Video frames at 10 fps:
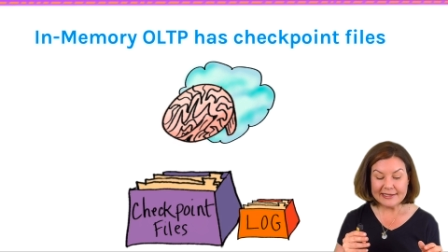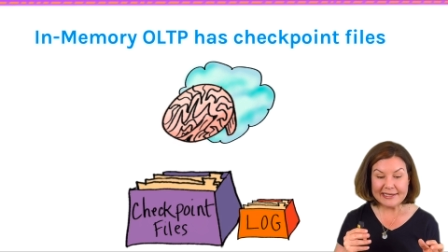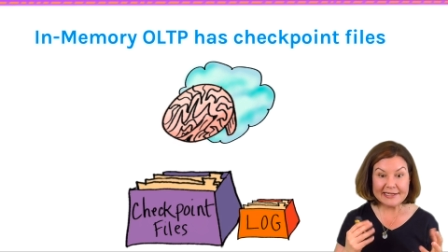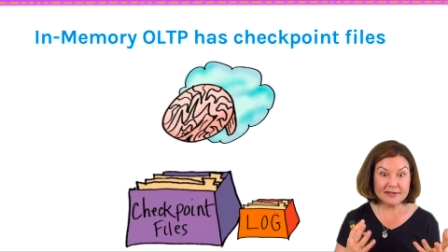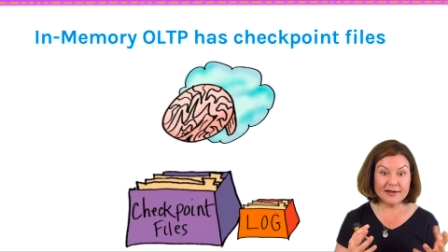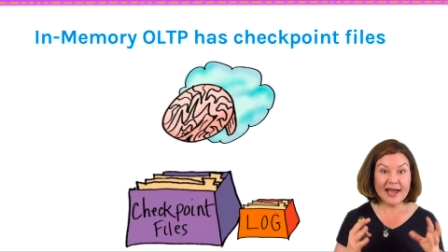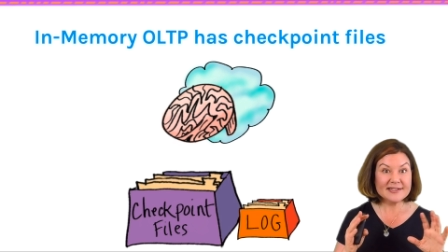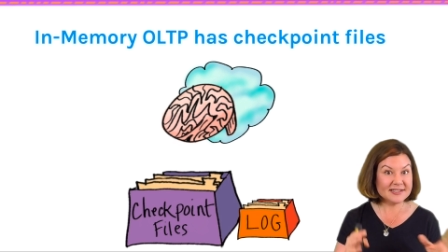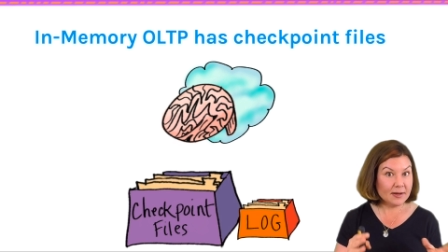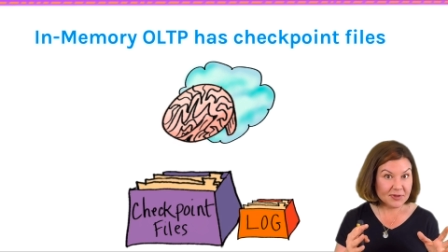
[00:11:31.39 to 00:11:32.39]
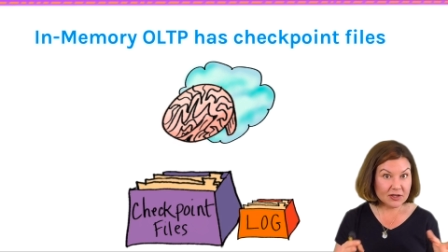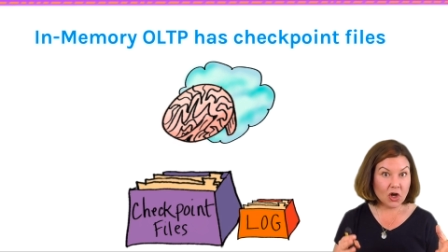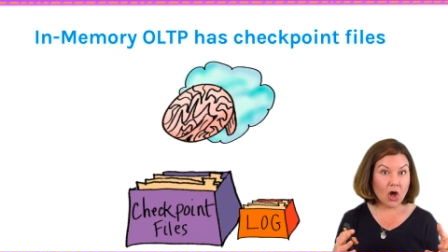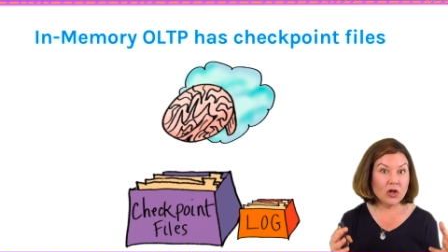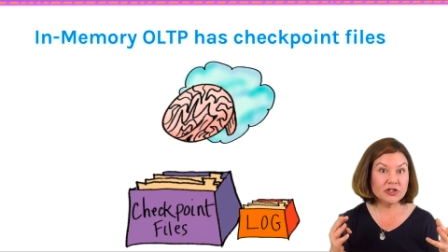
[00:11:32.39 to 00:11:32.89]
it has something
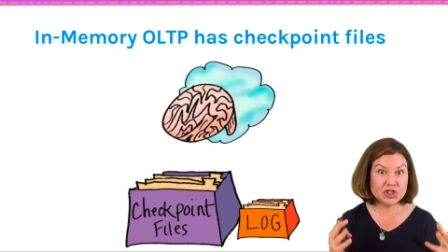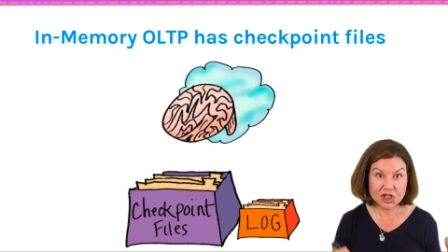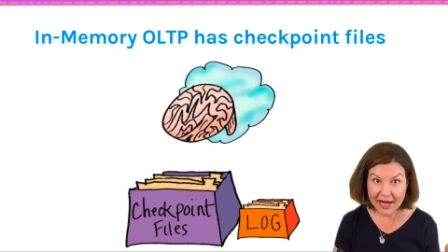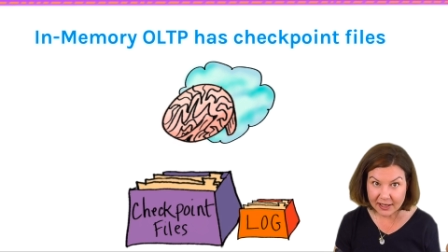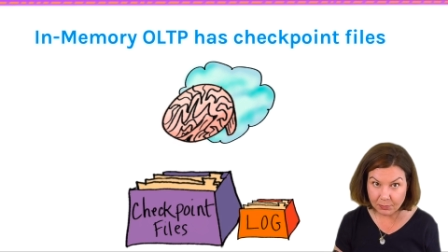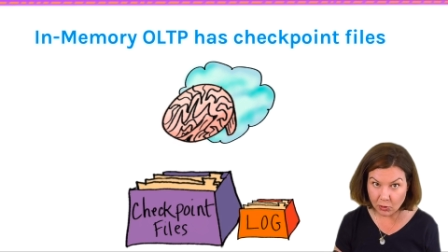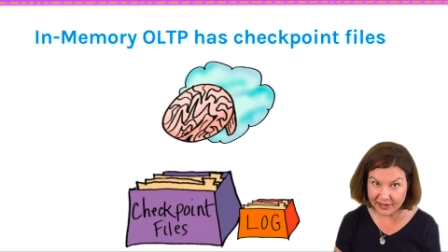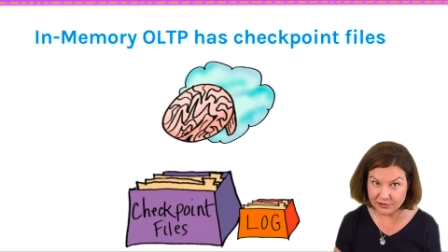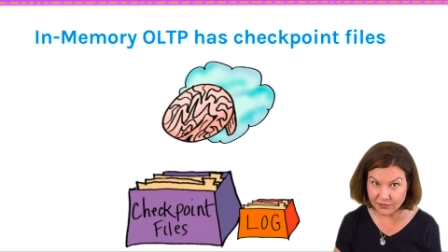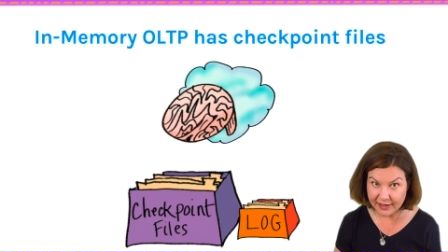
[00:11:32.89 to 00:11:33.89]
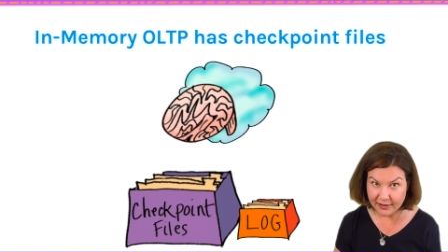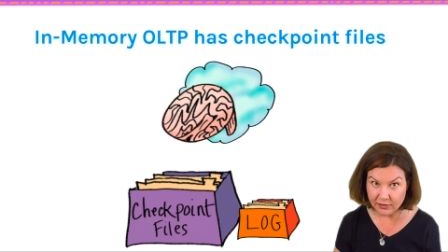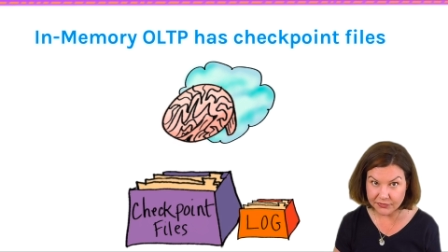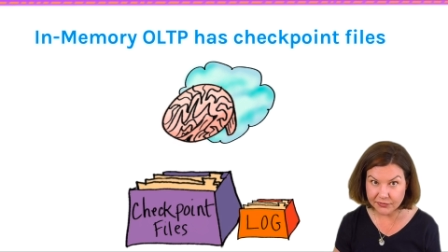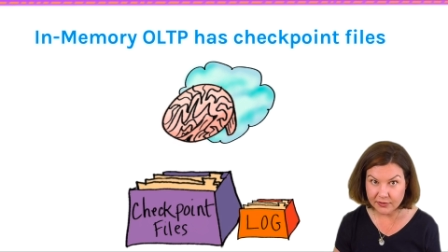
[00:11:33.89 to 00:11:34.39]
called checkpoint
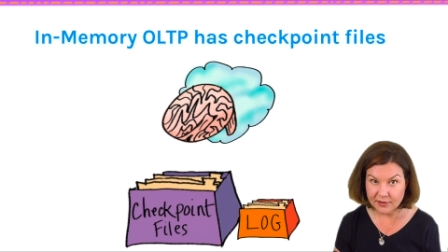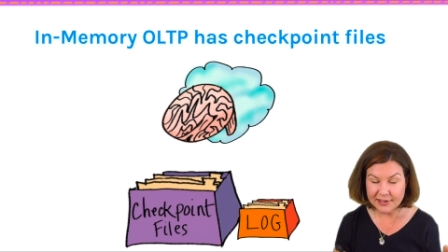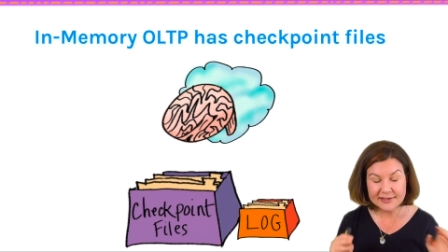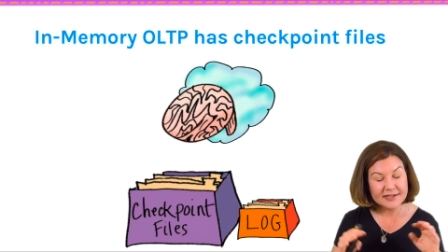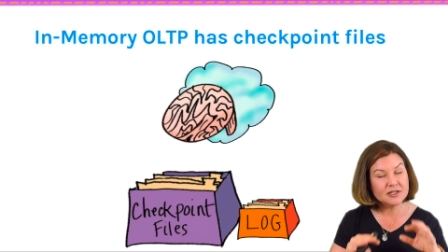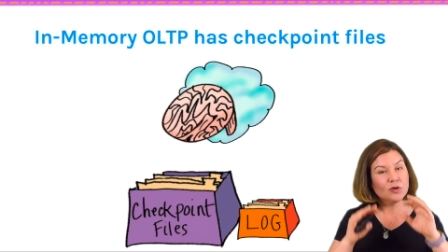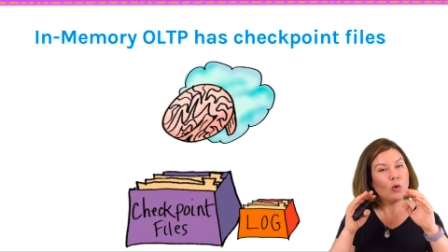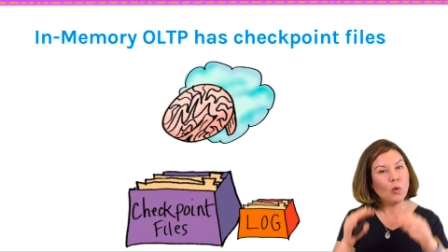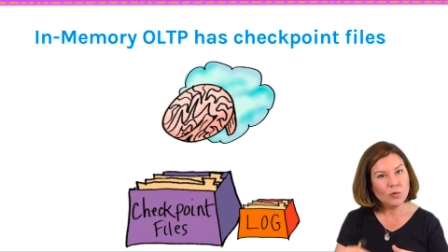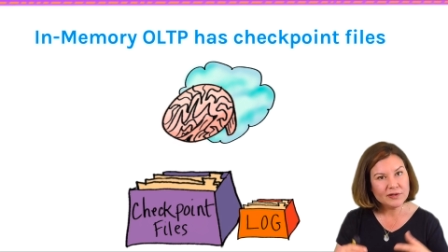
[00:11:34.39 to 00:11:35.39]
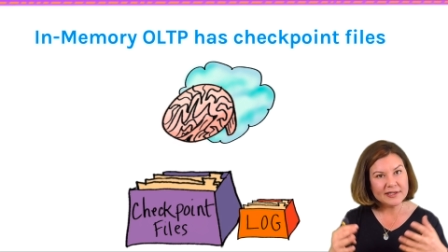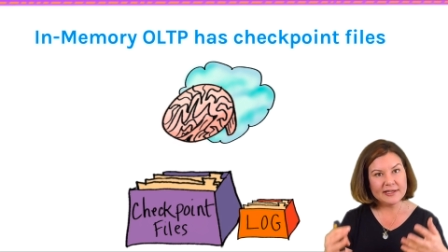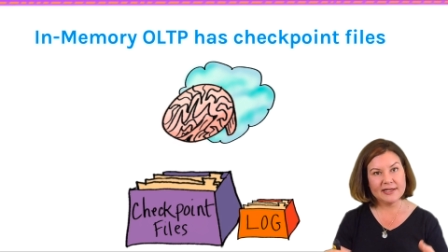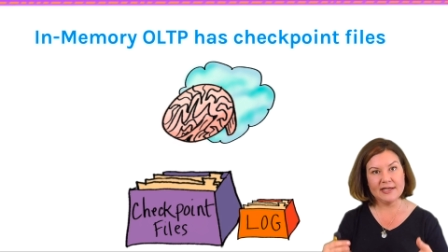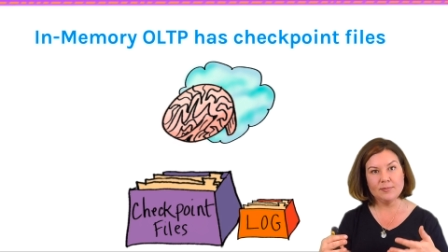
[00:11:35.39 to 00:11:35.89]
files. It doesn't
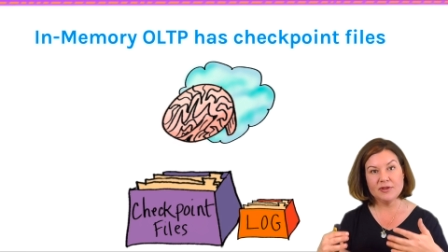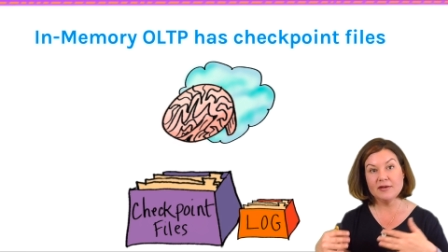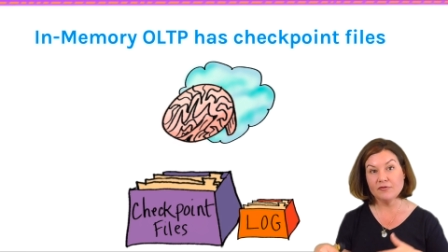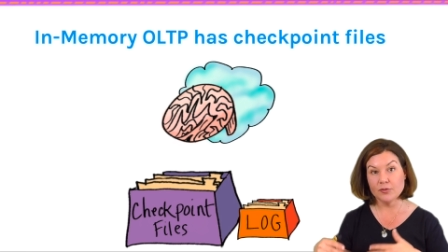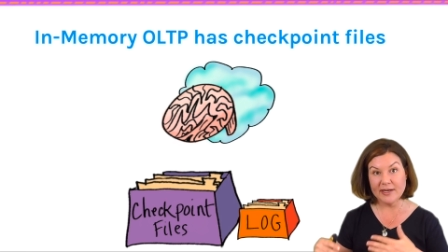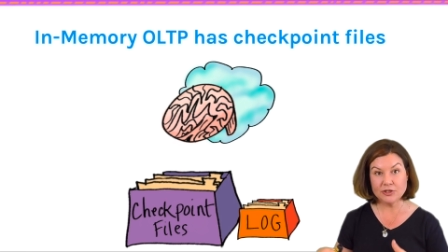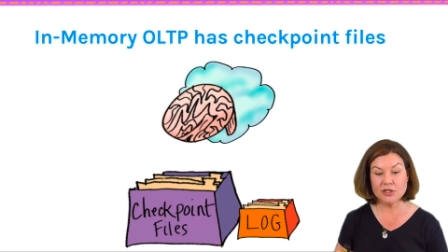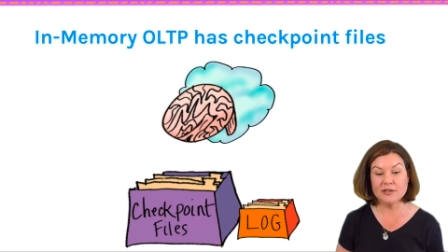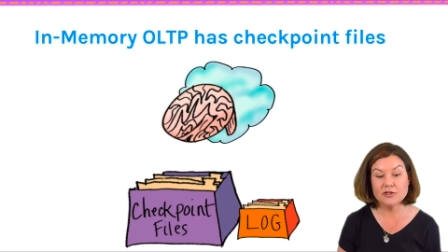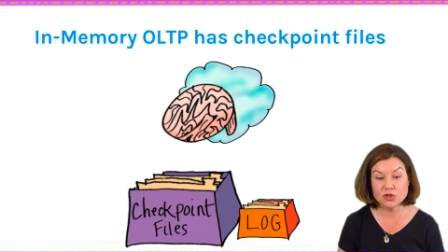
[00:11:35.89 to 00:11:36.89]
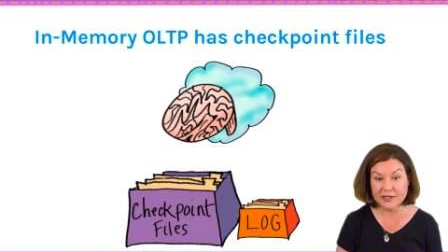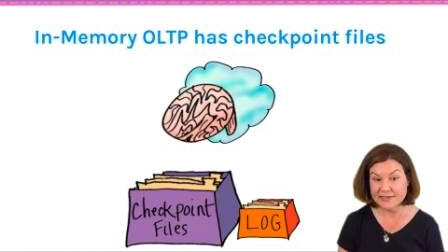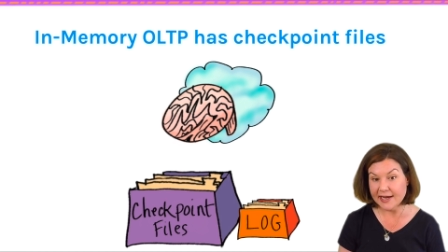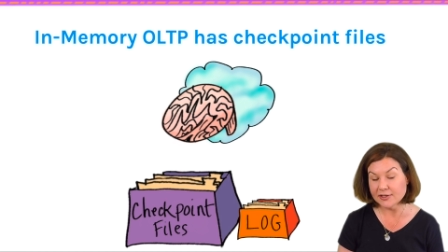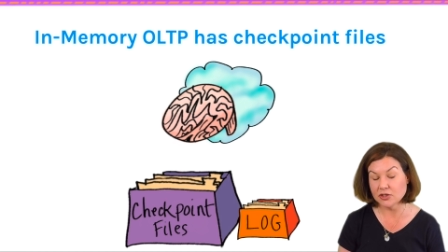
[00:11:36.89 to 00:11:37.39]
only keep the information in the
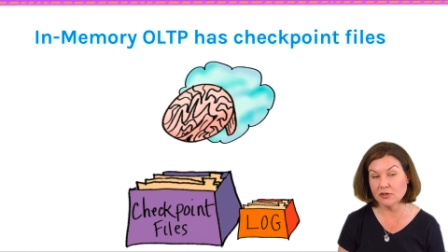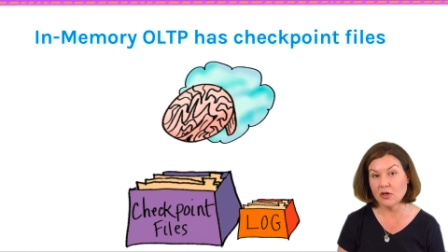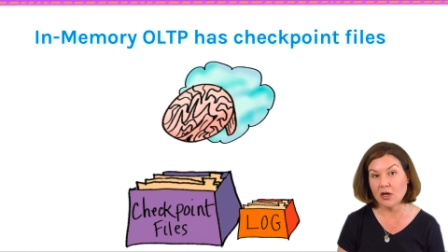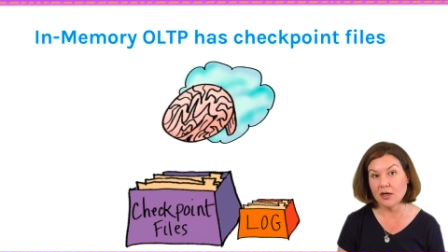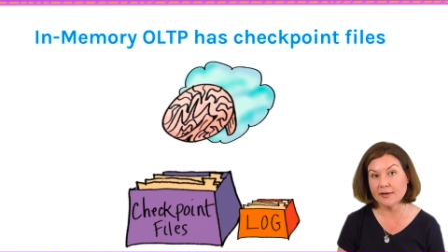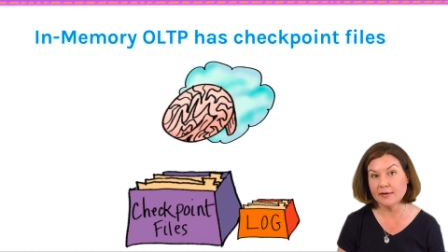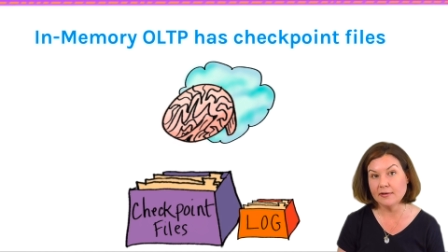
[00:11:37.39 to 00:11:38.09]
transaction log.